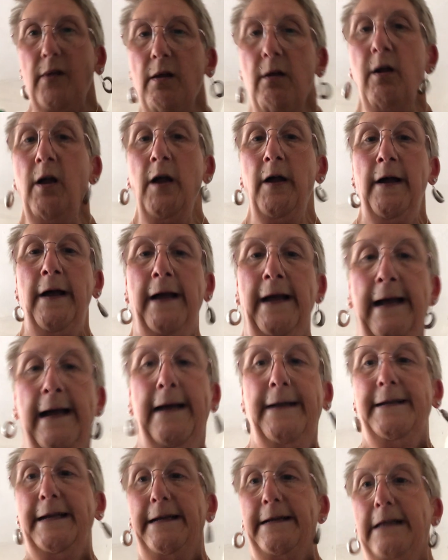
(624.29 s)
I
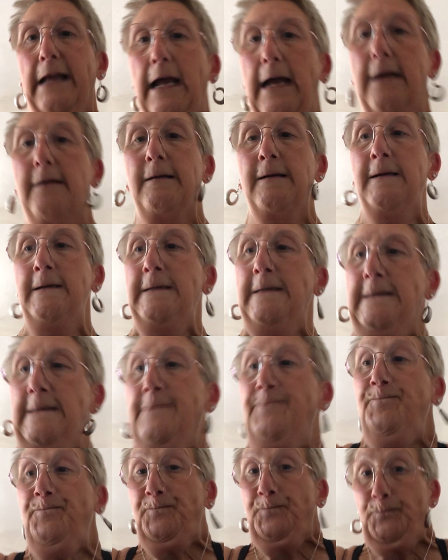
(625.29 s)
need that.
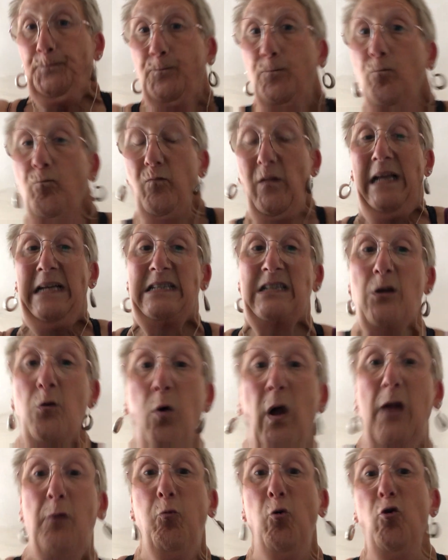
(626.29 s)
It's
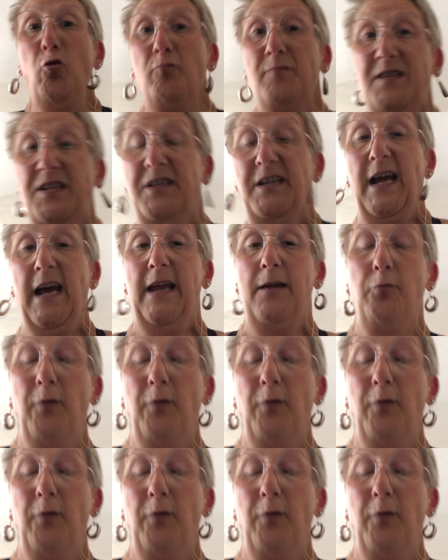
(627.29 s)
quite warm today.